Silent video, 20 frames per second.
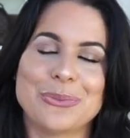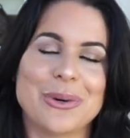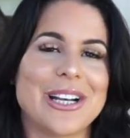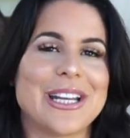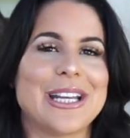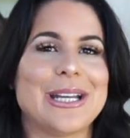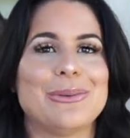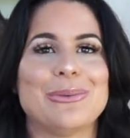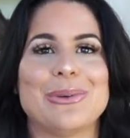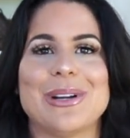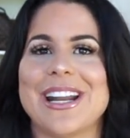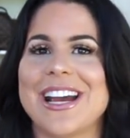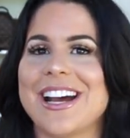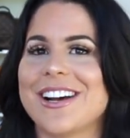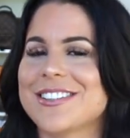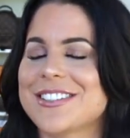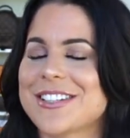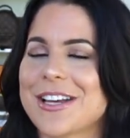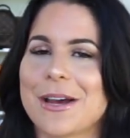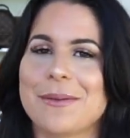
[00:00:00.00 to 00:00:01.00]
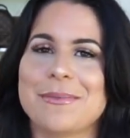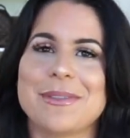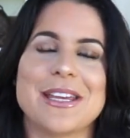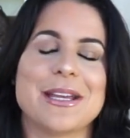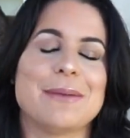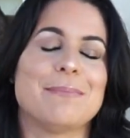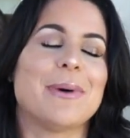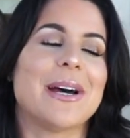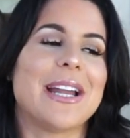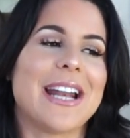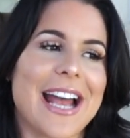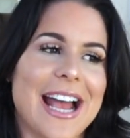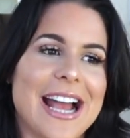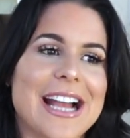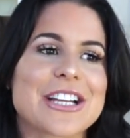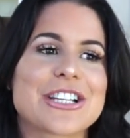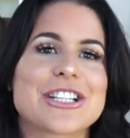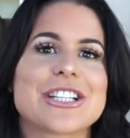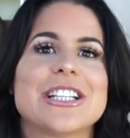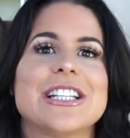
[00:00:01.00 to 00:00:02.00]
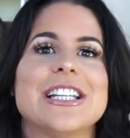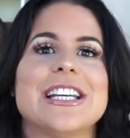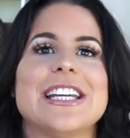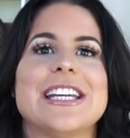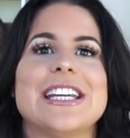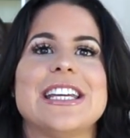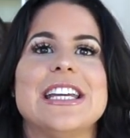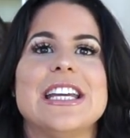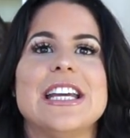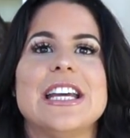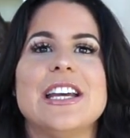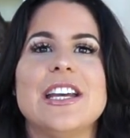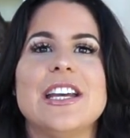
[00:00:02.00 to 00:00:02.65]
one in, one out type thing. But actually,